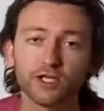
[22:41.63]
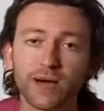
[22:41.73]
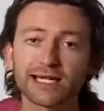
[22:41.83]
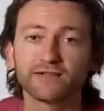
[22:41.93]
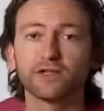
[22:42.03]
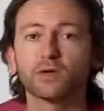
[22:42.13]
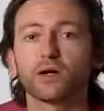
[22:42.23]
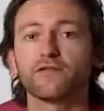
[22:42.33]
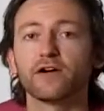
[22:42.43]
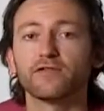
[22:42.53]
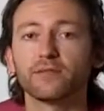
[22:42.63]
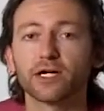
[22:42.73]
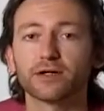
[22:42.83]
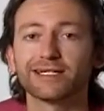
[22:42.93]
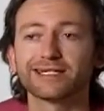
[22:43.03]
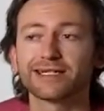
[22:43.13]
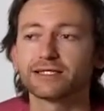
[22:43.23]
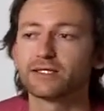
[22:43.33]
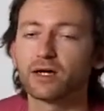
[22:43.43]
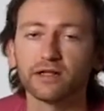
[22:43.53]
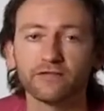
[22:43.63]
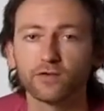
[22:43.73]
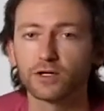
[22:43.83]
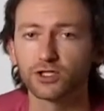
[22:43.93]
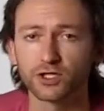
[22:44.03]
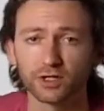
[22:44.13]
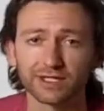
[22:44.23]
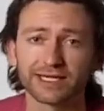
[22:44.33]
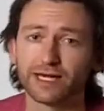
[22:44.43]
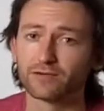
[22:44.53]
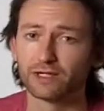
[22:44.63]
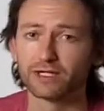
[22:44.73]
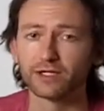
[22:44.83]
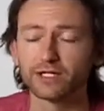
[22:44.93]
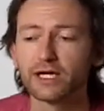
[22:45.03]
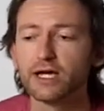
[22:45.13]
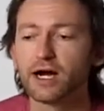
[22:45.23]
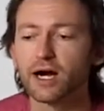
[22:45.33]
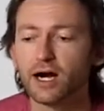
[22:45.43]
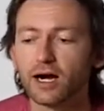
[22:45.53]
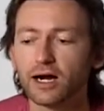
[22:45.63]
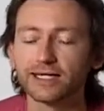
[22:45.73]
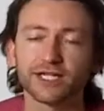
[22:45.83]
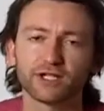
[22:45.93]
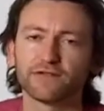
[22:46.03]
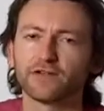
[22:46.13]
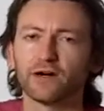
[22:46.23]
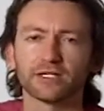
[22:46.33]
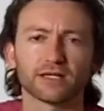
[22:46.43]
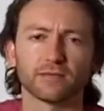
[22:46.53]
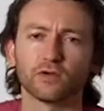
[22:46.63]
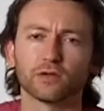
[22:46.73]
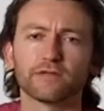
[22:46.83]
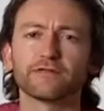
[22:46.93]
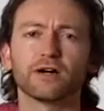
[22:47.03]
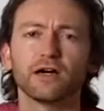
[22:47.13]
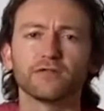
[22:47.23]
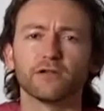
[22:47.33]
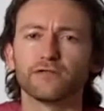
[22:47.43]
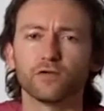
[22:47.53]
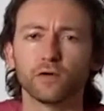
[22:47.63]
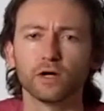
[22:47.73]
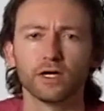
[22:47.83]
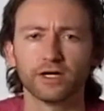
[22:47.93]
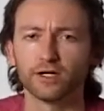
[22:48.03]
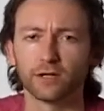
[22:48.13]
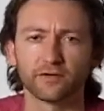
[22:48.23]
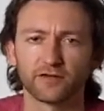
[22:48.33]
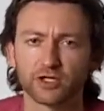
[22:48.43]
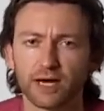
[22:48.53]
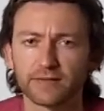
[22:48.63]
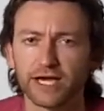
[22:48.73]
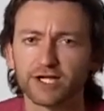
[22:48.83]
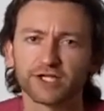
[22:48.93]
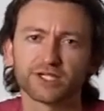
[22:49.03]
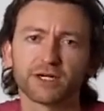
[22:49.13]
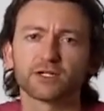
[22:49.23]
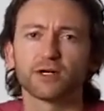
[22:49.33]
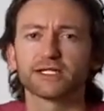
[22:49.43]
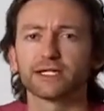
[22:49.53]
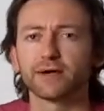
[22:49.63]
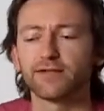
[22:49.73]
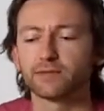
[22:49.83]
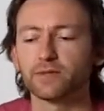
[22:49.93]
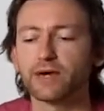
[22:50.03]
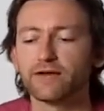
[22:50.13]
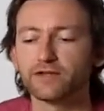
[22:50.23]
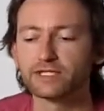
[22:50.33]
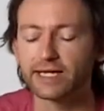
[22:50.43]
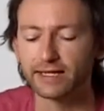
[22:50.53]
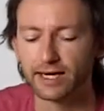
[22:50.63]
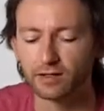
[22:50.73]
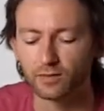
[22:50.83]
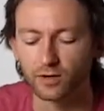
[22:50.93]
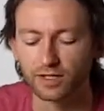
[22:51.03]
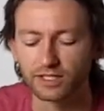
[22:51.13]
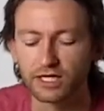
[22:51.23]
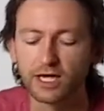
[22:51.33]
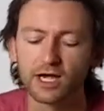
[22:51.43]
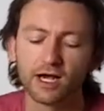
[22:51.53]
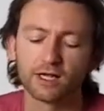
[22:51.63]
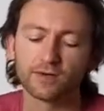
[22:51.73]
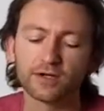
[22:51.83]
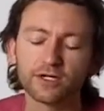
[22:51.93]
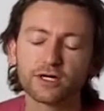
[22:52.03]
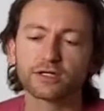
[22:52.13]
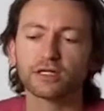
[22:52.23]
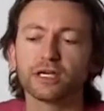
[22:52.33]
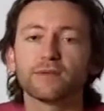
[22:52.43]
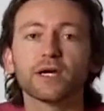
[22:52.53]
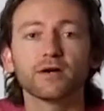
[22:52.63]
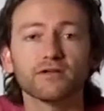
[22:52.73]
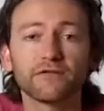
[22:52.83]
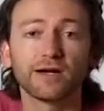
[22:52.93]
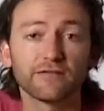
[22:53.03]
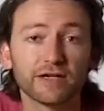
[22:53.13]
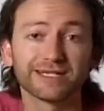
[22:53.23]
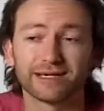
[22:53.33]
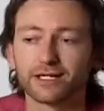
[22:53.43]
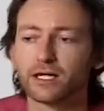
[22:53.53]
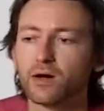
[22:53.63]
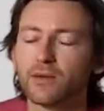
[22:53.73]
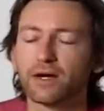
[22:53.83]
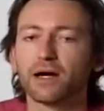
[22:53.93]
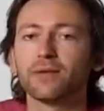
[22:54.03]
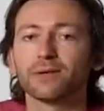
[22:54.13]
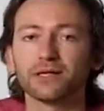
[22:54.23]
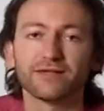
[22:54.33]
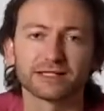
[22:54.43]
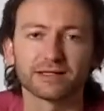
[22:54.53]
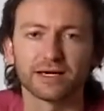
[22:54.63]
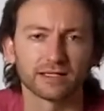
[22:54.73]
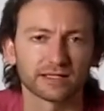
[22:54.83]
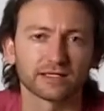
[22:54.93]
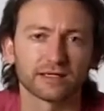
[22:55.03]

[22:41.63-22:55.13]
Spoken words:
US, if you qualify for microcurrency status, only $400, again, really good, unless you filed, I think, more than 5 or 4 non-provisional applications. Certain criteria have to be met for you to get that lower price. The moment you go through the EPO, your filing fees are going to go up. I believe it's like